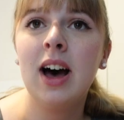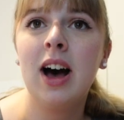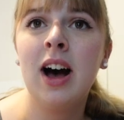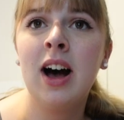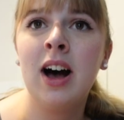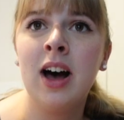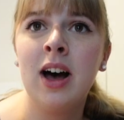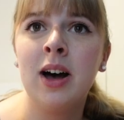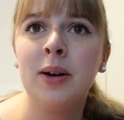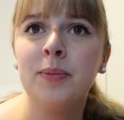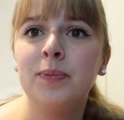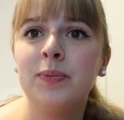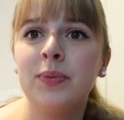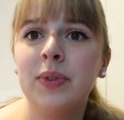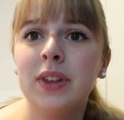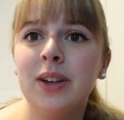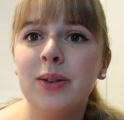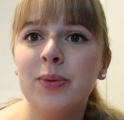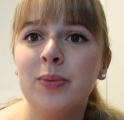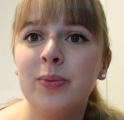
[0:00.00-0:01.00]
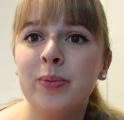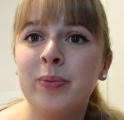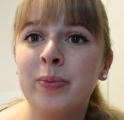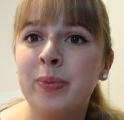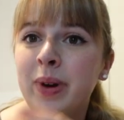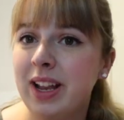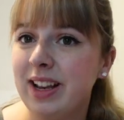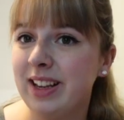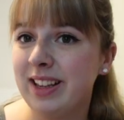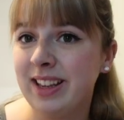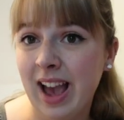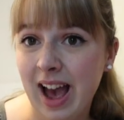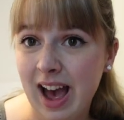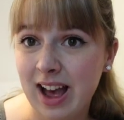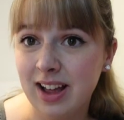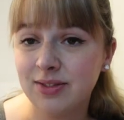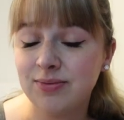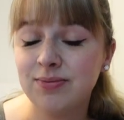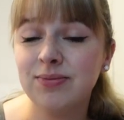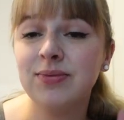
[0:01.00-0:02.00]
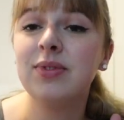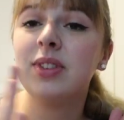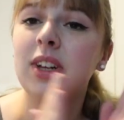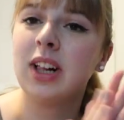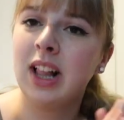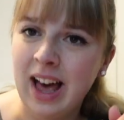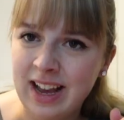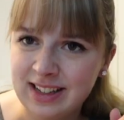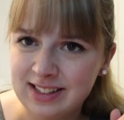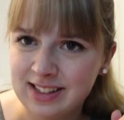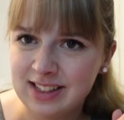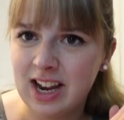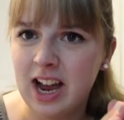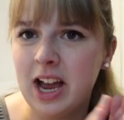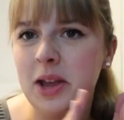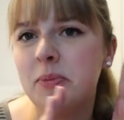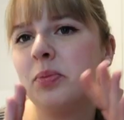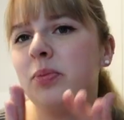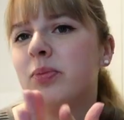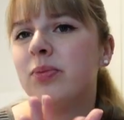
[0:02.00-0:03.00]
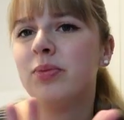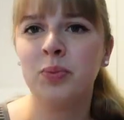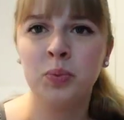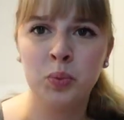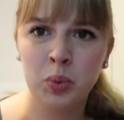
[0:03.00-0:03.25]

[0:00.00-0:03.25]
But yeah, class time,